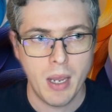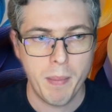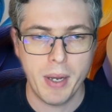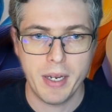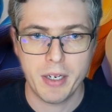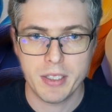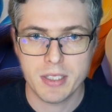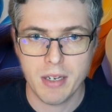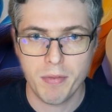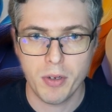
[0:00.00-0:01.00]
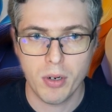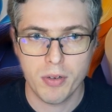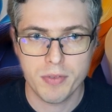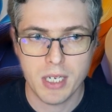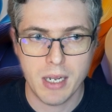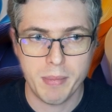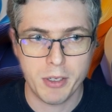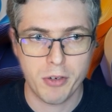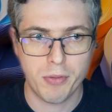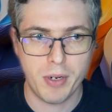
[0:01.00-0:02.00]
But it can save you a lot of time
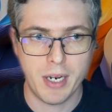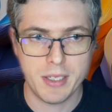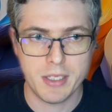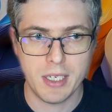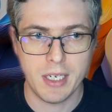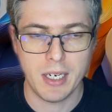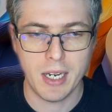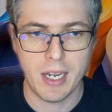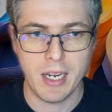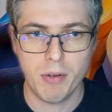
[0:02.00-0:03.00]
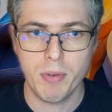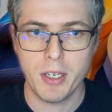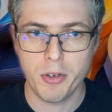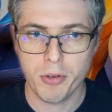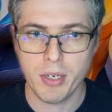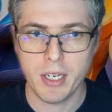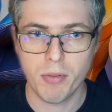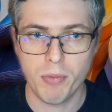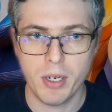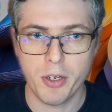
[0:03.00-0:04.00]
in creating a really unique,
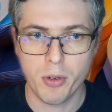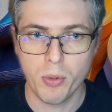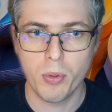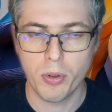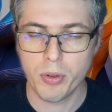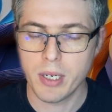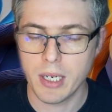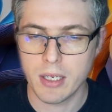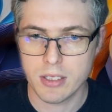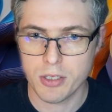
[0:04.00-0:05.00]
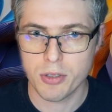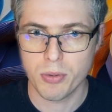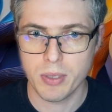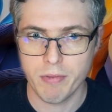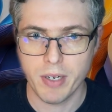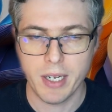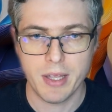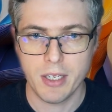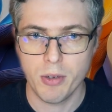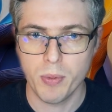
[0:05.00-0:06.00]
really cool looking digital invite
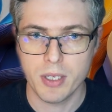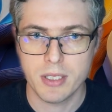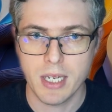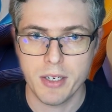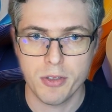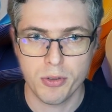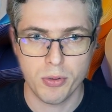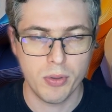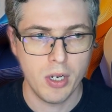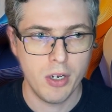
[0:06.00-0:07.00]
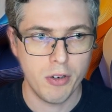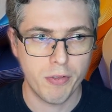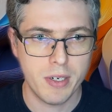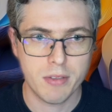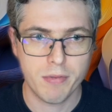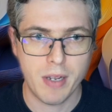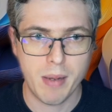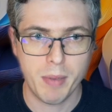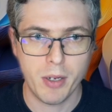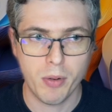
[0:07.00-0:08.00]
that you want to send to your friends and
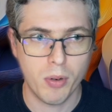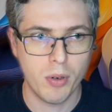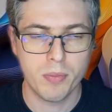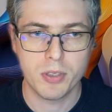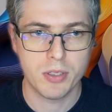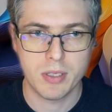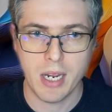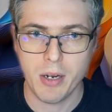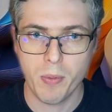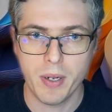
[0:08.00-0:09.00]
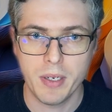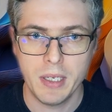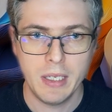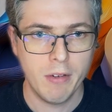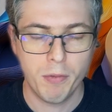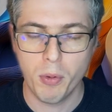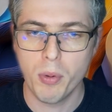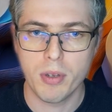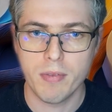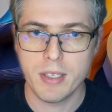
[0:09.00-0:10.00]
family or just anyone for
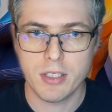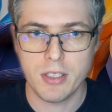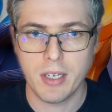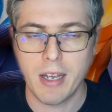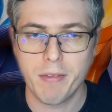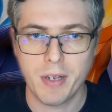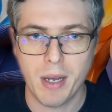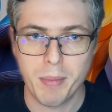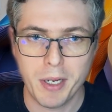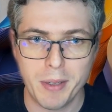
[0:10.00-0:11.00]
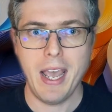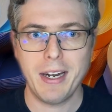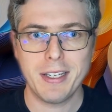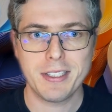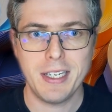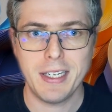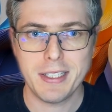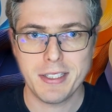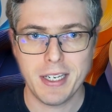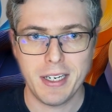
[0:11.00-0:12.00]
all the events that you have coming up. And lastly,
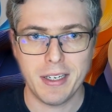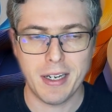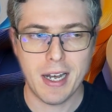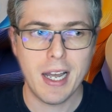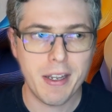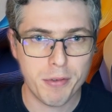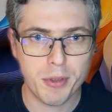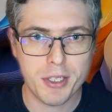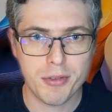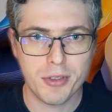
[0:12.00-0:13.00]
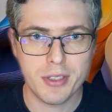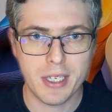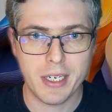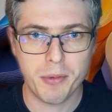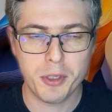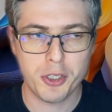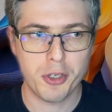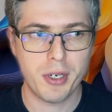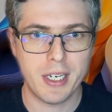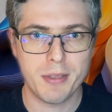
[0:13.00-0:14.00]
let's say I have a restaurant and I want to
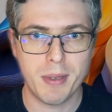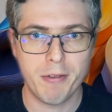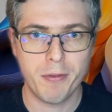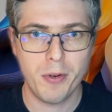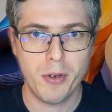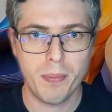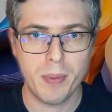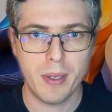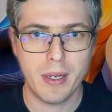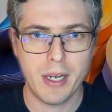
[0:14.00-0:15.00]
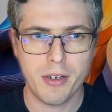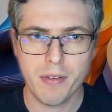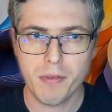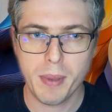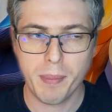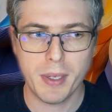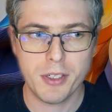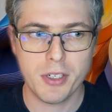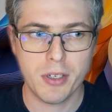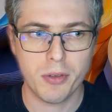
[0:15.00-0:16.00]
showcase my food, but I don't have a big
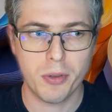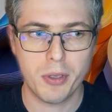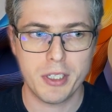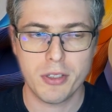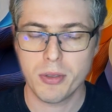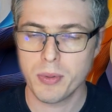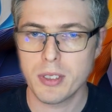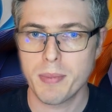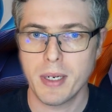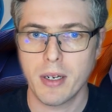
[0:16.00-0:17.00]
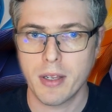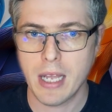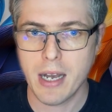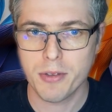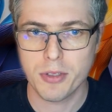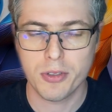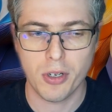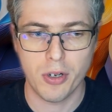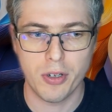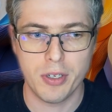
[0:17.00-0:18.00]
budget, or I just don't want to spend thousands
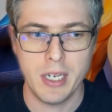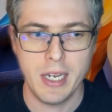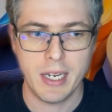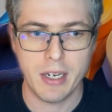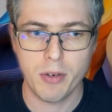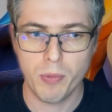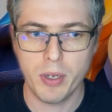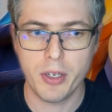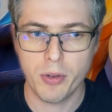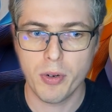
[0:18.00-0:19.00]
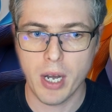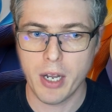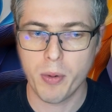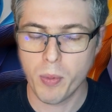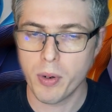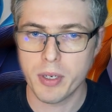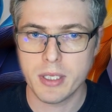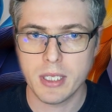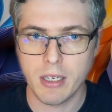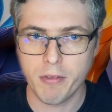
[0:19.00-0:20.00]
on getting really good high
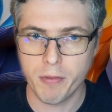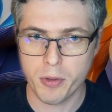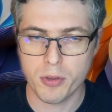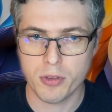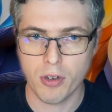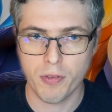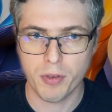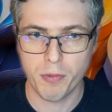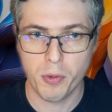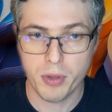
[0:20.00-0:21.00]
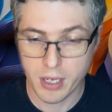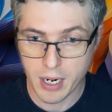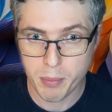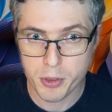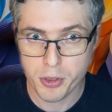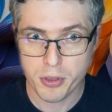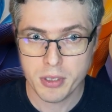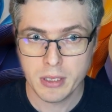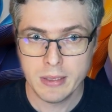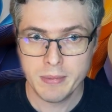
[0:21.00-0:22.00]
quality photos of the food that I
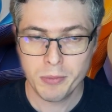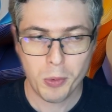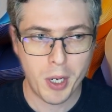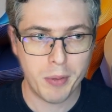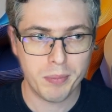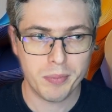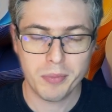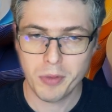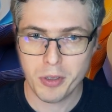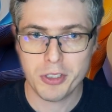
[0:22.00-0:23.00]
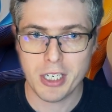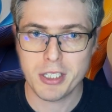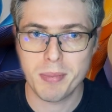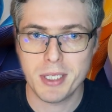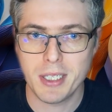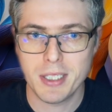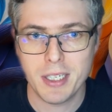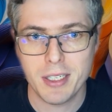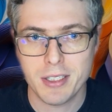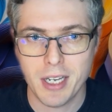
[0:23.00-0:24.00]
produce. Well, ChatGPT is
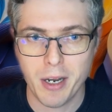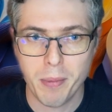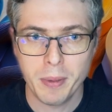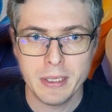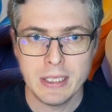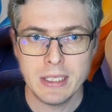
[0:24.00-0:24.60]
here to help.